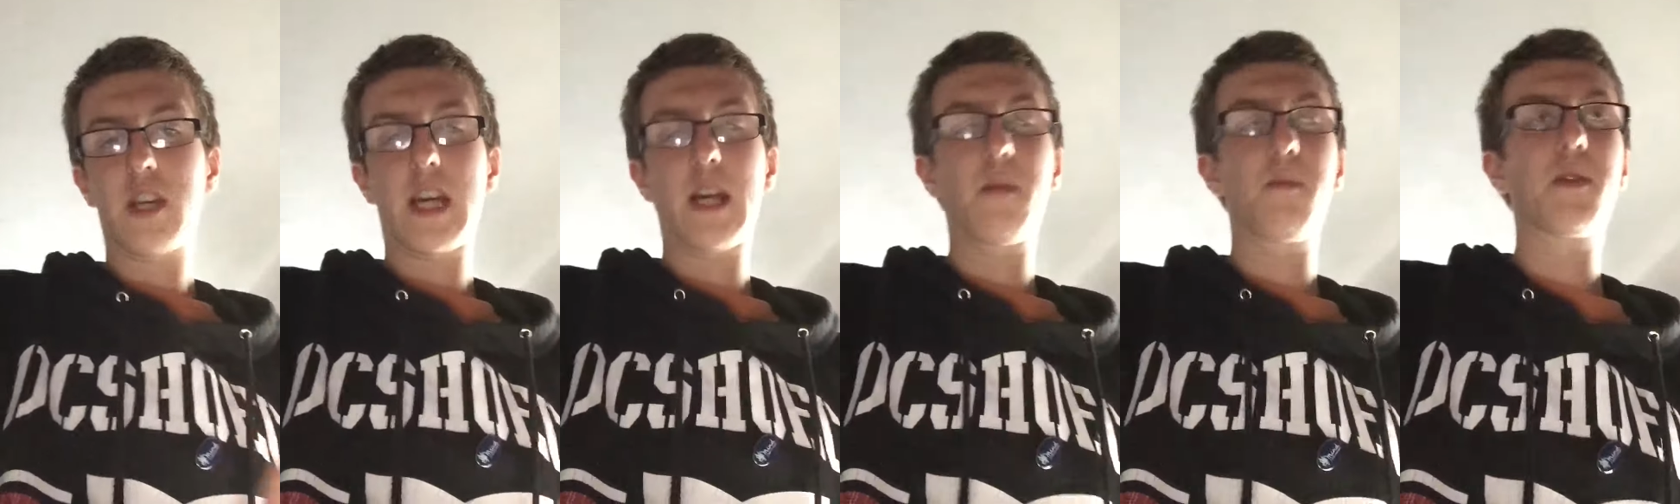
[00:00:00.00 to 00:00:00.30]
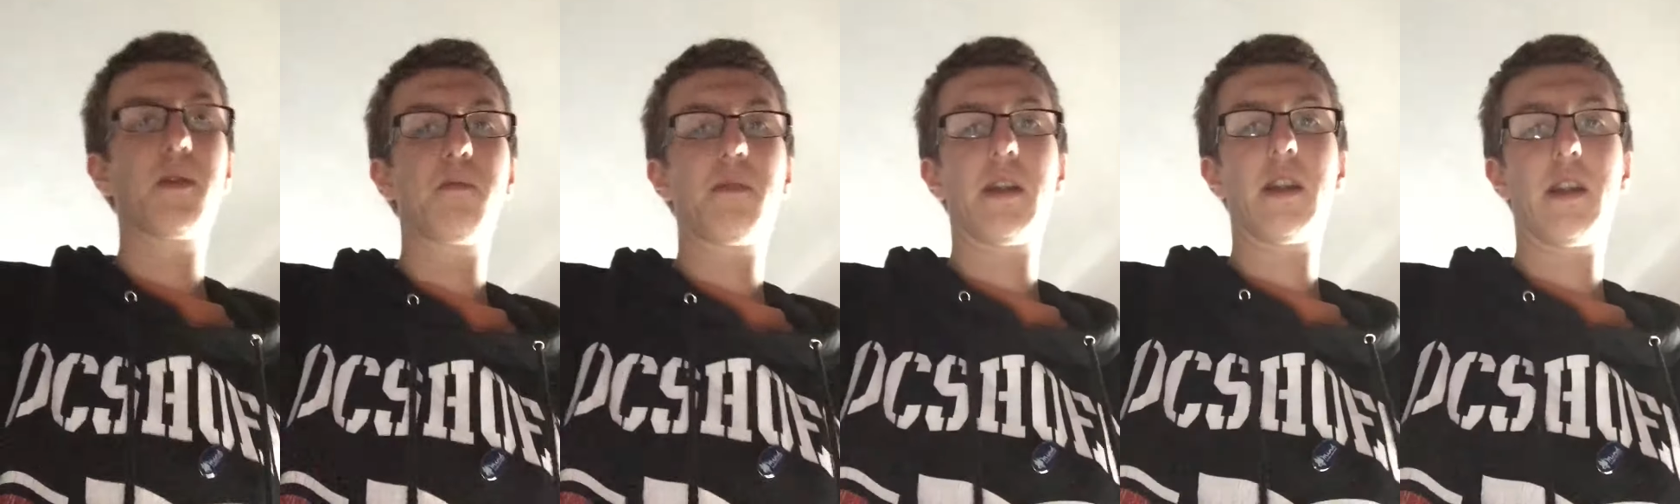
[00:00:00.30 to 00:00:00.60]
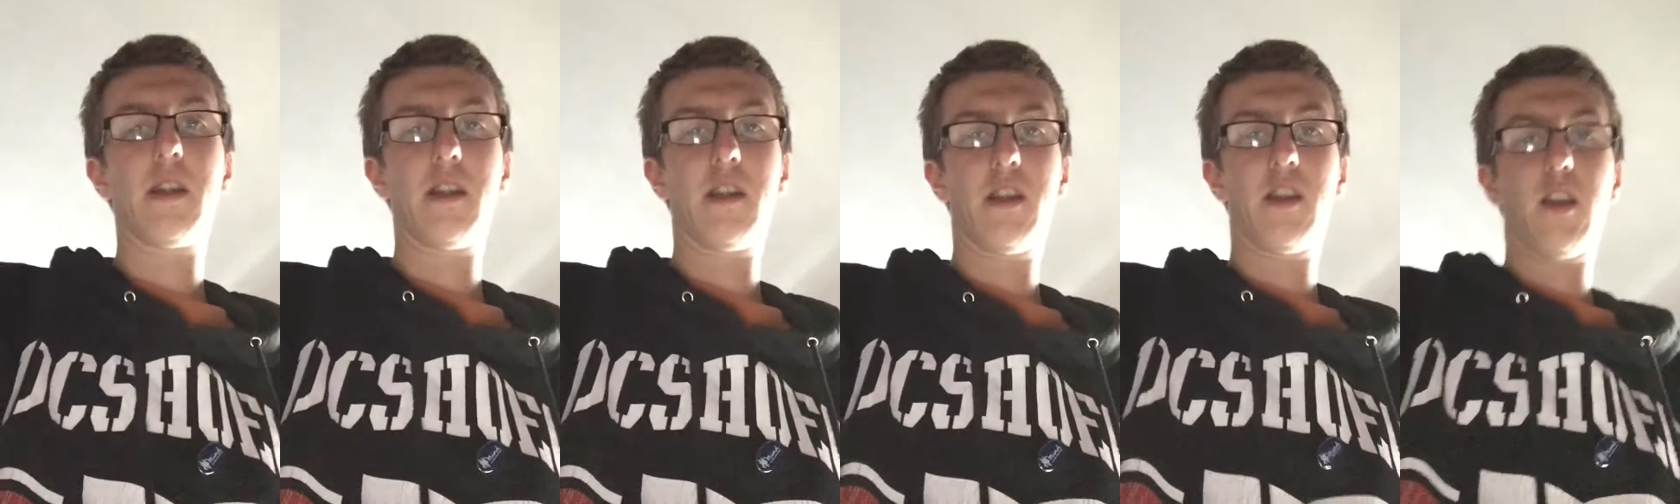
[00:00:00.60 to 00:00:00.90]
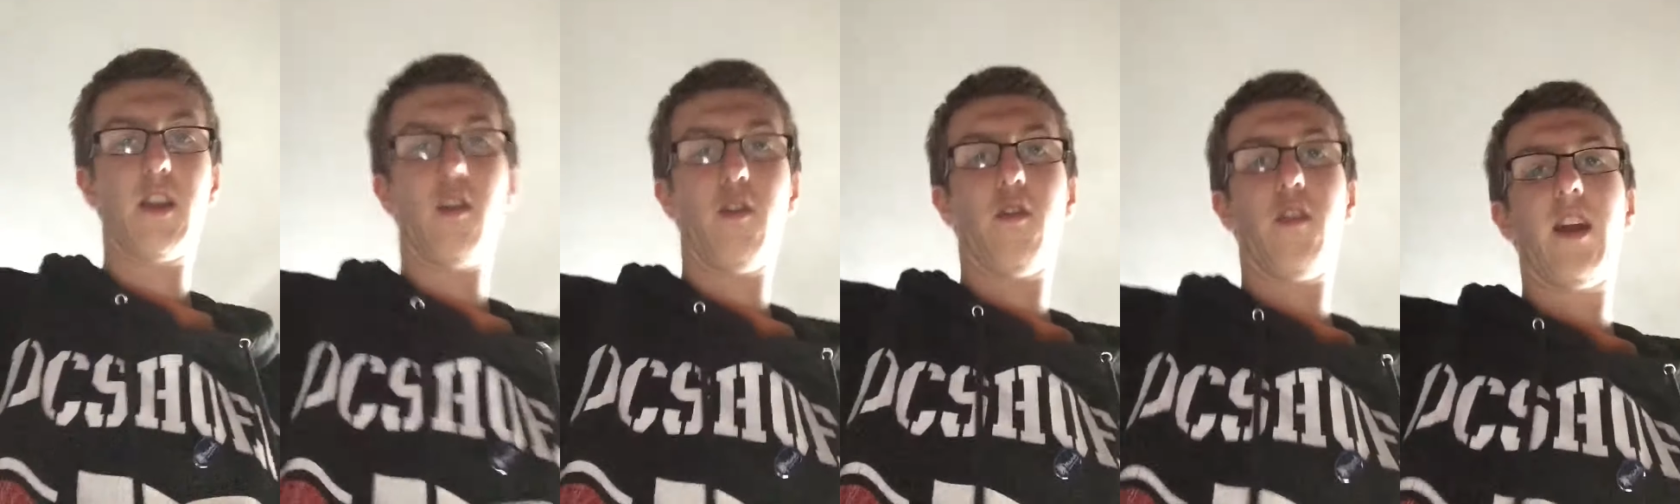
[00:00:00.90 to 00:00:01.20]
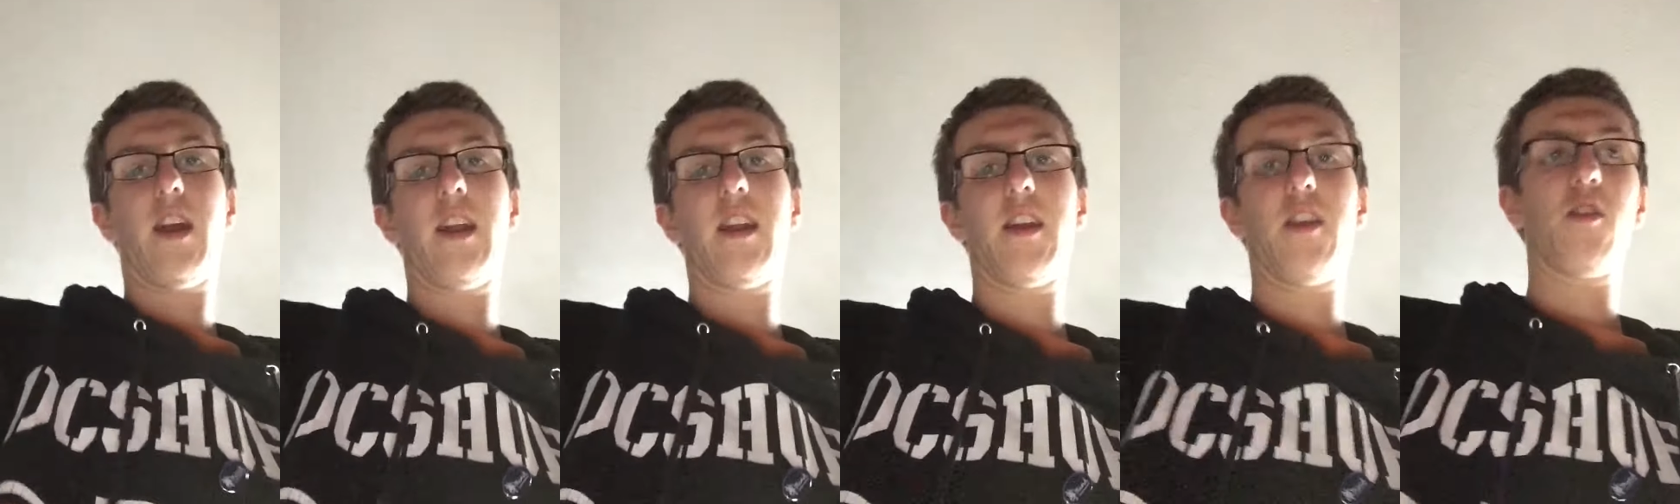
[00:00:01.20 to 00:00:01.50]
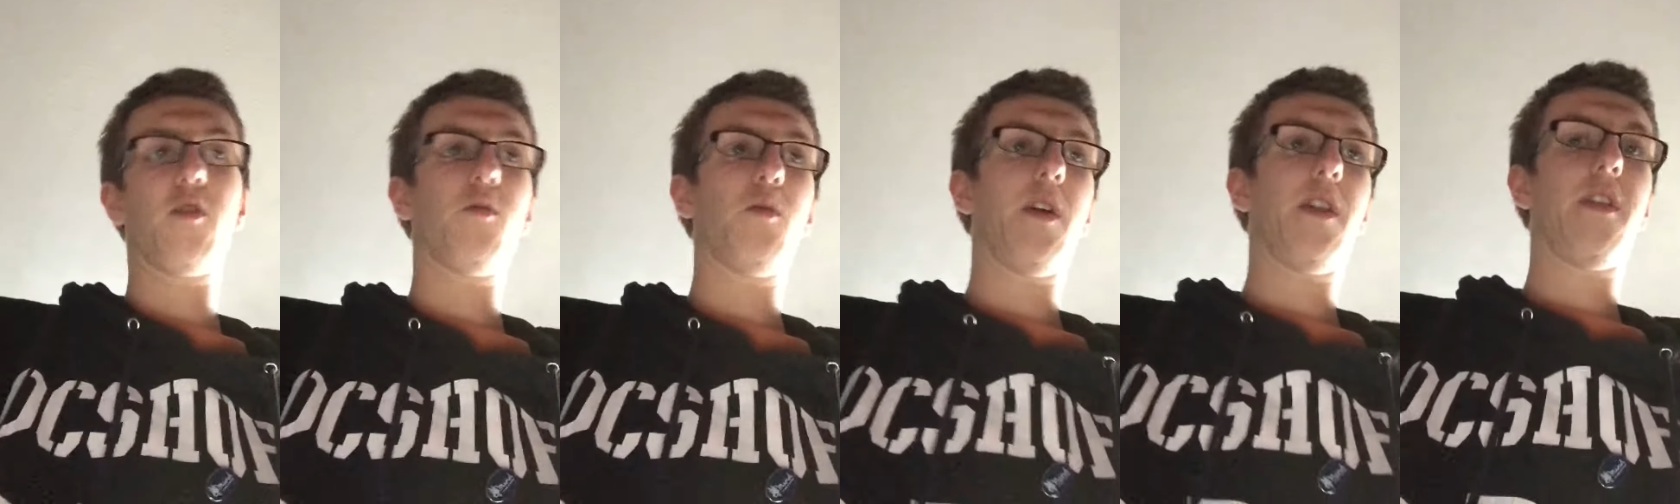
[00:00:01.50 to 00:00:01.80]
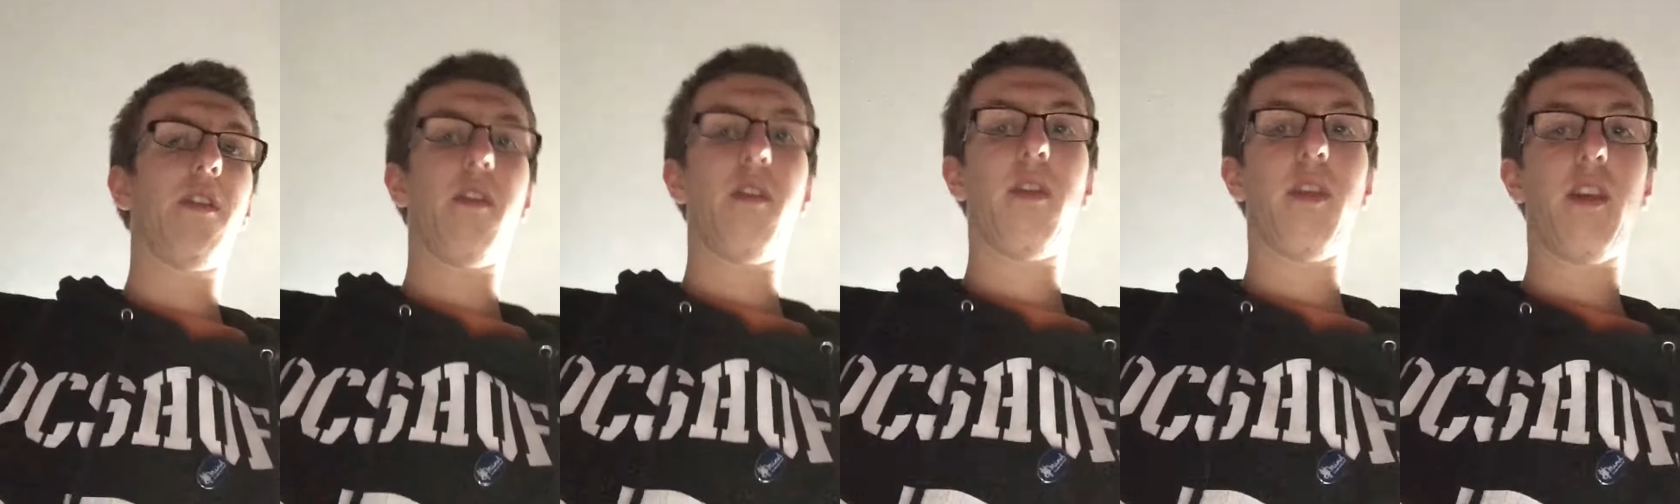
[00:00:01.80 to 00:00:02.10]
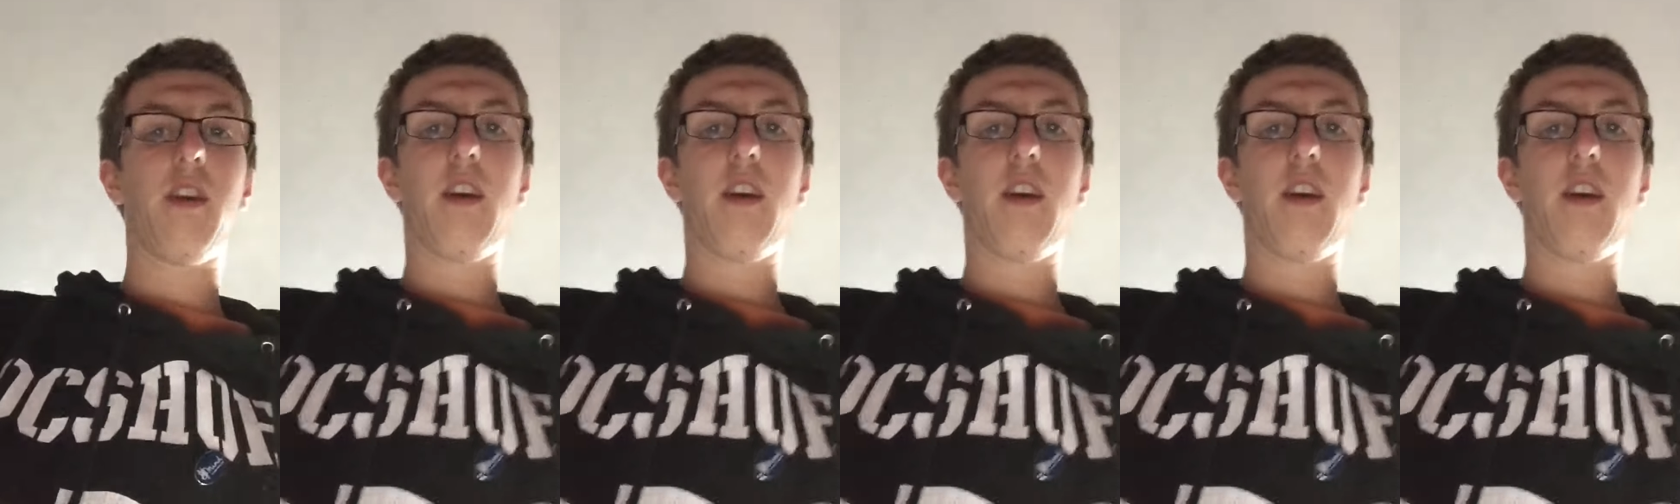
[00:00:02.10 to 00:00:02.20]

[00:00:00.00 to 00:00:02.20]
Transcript: team's been defeated or whether